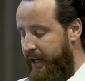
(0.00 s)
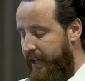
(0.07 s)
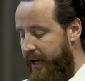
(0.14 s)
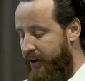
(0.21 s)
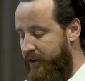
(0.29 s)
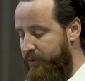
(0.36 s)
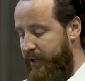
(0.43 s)

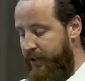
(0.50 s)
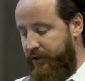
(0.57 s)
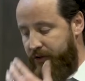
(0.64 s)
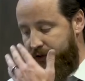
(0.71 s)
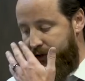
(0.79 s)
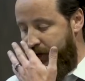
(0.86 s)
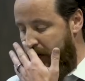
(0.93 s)
here's
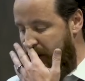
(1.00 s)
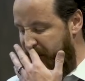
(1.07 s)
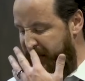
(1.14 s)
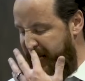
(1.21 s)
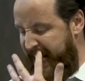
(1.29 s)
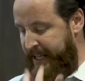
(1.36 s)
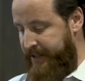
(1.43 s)
what Jude
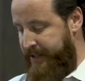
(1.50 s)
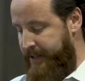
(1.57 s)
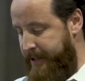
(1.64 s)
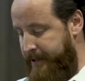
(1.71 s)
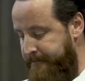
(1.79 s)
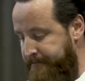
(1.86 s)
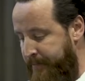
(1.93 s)

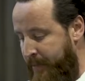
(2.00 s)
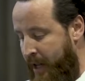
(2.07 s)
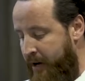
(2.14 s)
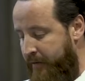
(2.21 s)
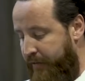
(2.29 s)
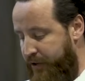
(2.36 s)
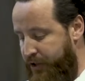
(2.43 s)
says.
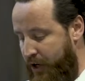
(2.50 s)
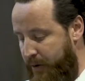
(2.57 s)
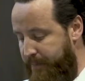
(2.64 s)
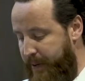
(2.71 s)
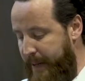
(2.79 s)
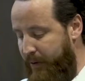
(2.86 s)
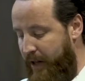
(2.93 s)
For certain
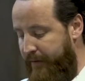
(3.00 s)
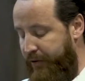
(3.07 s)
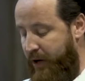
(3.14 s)
people have